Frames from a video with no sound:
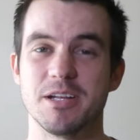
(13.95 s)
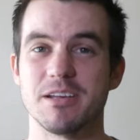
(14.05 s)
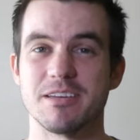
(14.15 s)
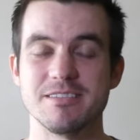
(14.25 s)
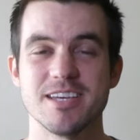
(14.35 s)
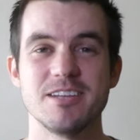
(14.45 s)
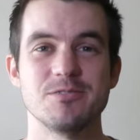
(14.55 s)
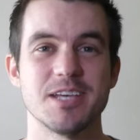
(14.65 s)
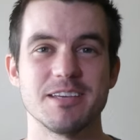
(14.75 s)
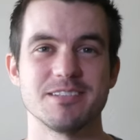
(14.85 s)
going to
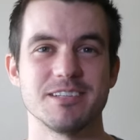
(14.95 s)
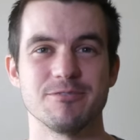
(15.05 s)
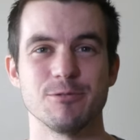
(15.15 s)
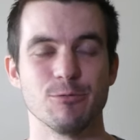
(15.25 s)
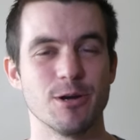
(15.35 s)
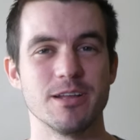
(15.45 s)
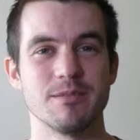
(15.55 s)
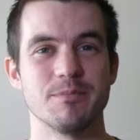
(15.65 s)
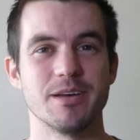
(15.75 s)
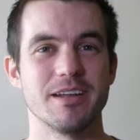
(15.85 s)
continue testing it for
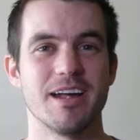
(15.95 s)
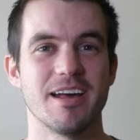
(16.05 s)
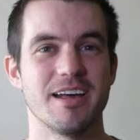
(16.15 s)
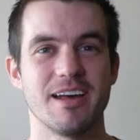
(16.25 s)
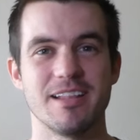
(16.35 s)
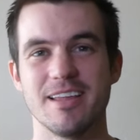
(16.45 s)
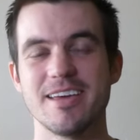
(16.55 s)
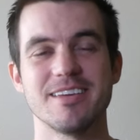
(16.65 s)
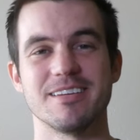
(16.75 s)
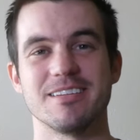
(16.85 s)
running, but I
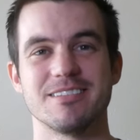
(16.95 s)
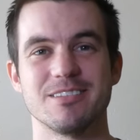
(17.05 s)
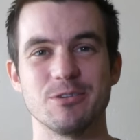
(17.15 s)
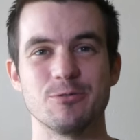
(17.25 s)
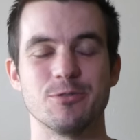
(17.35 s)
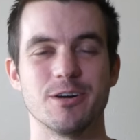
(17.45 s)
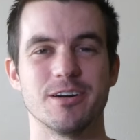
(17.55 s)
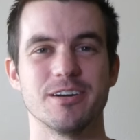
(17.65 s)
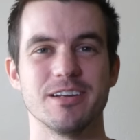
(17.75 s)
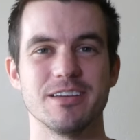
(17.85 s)
like it so far,